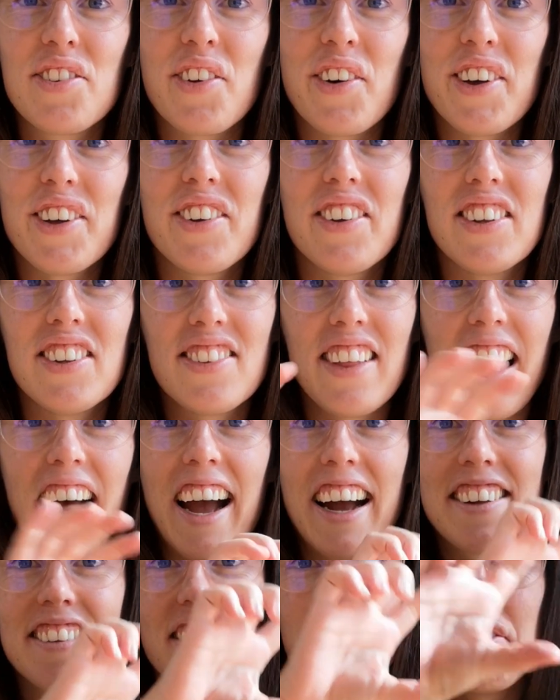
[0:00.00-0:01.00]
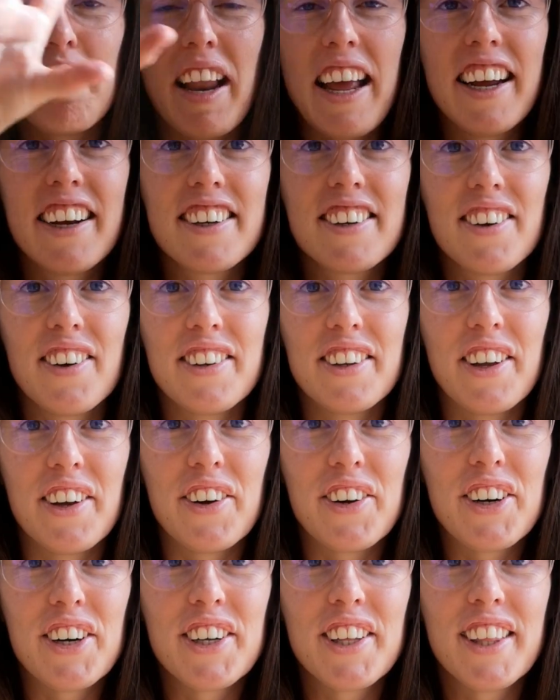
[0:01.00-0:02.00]
the soil is the active layer on
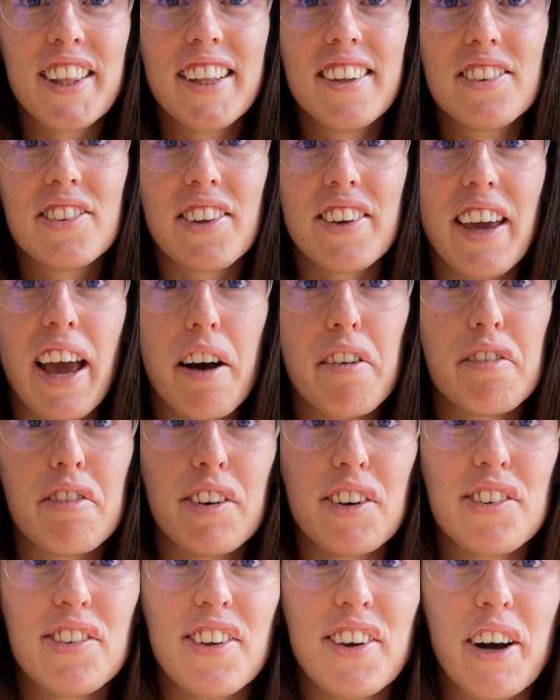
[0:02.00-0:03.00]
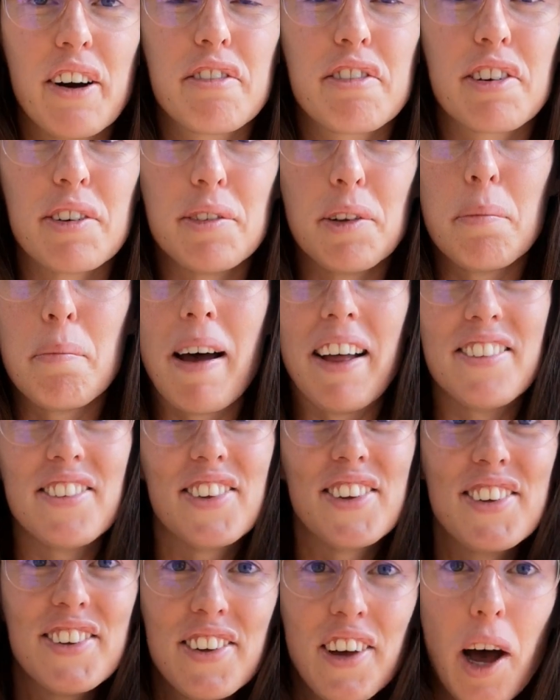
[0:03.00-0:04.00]
the earth. So you have first you go from the
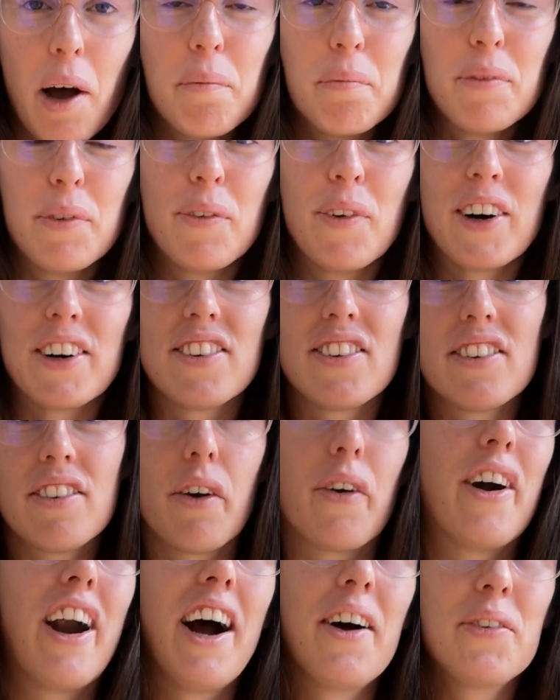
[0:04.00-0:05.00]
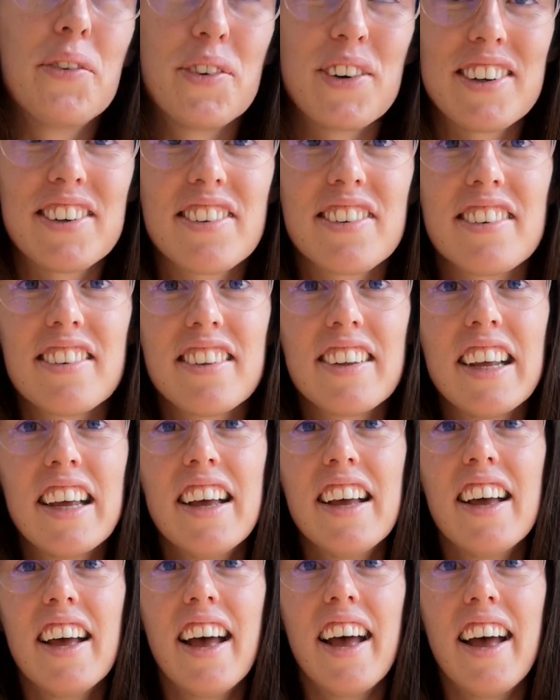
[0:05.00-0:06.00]
mantle upwards or outwards,
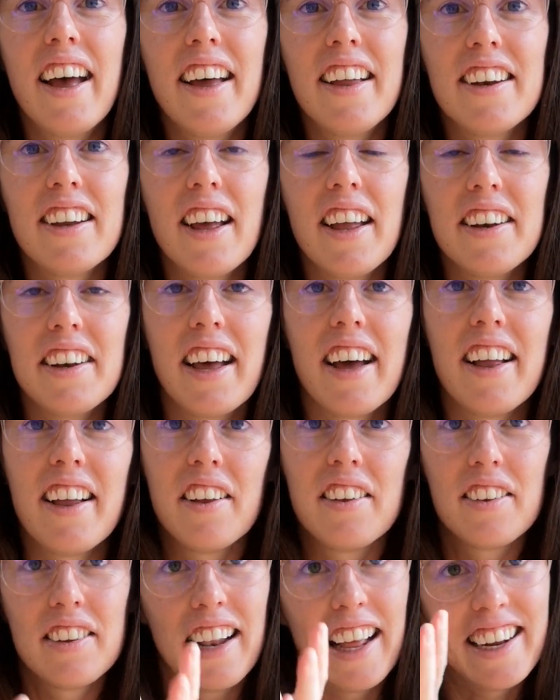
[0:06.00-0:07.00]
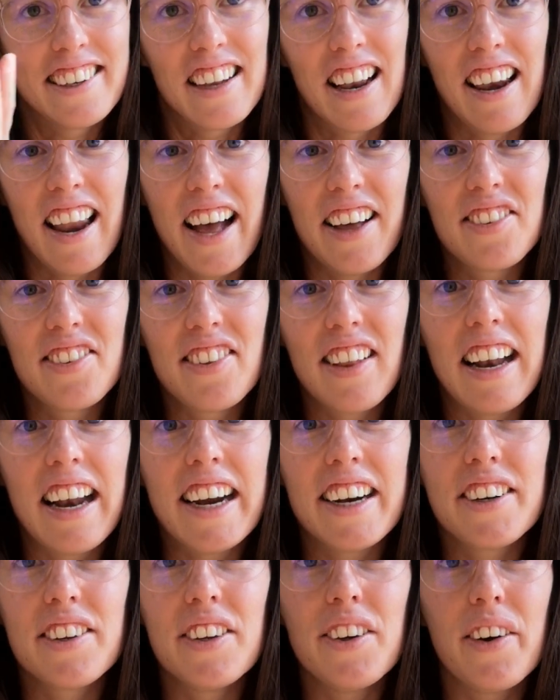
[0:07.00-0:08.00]
and the last
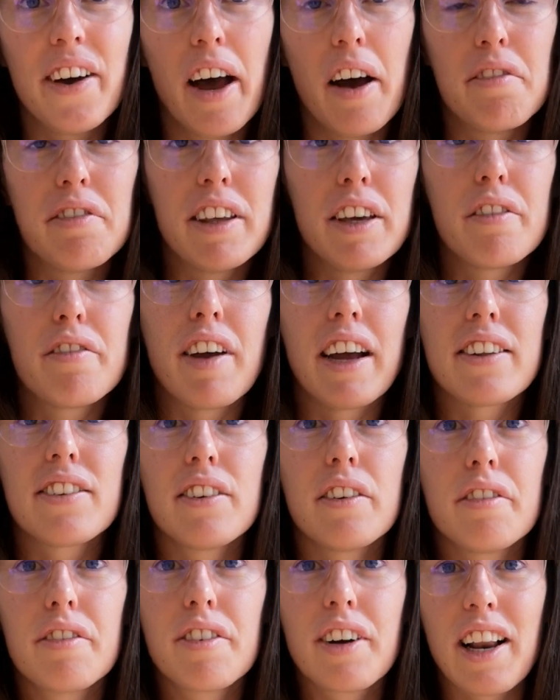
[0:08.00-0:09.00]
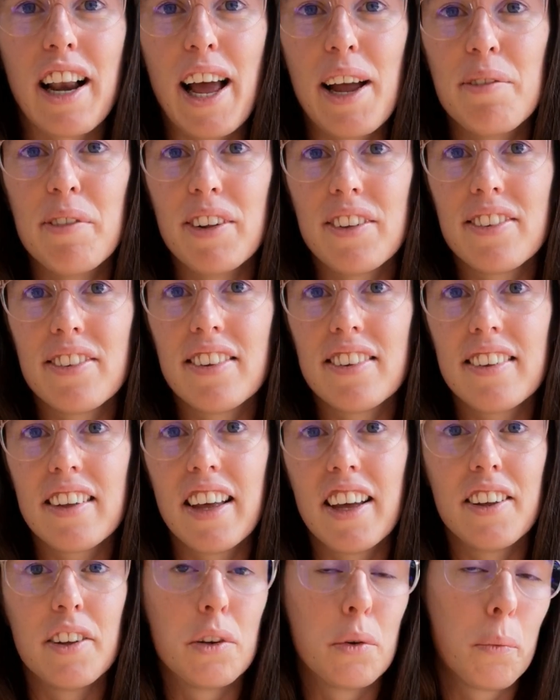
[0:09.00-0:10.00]
layer you have the effects of climate,
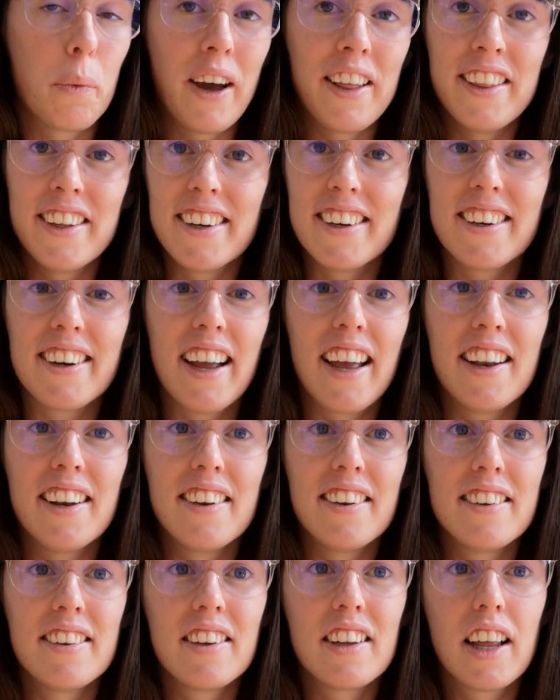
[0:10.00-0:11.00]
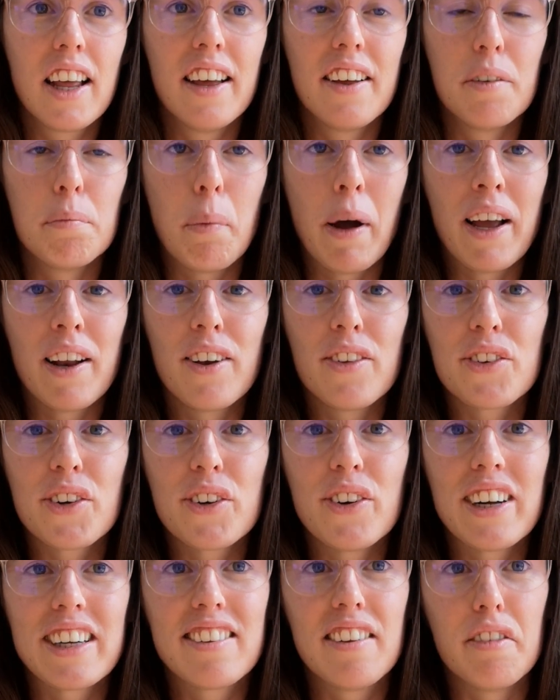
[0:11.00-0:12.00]
weather, and
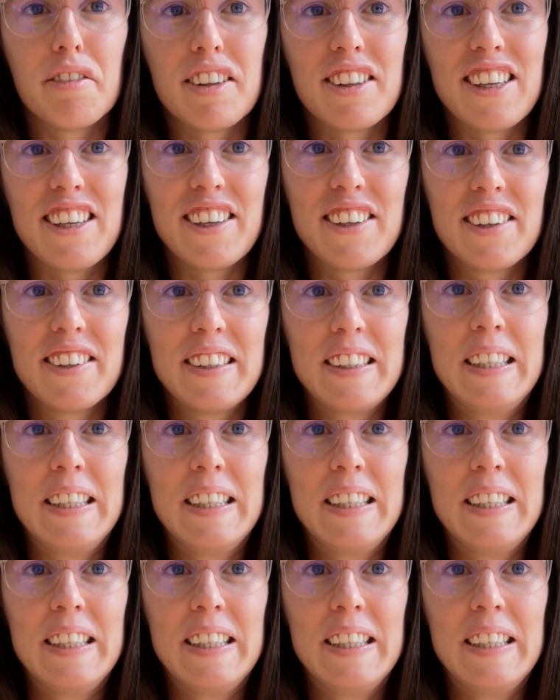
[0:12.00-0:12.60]
biological activity.